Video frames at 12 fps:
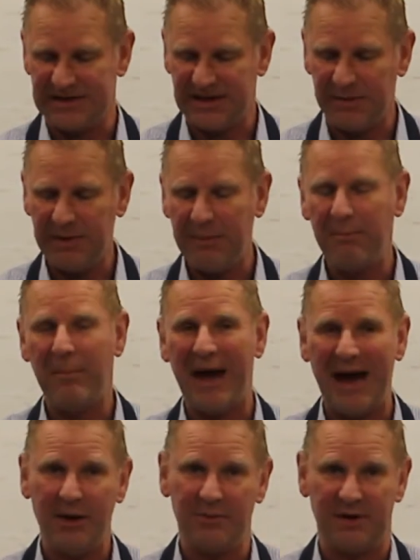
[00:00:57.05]
It's going to be
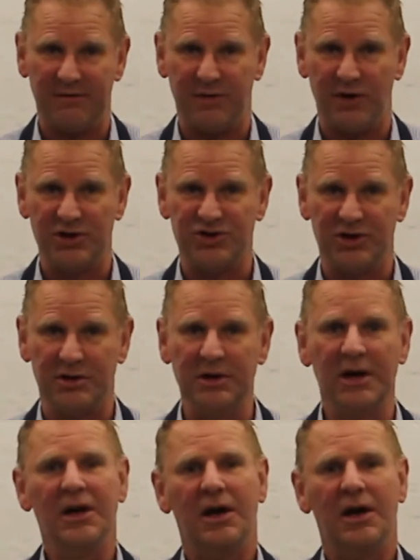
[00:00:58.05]
powdered version.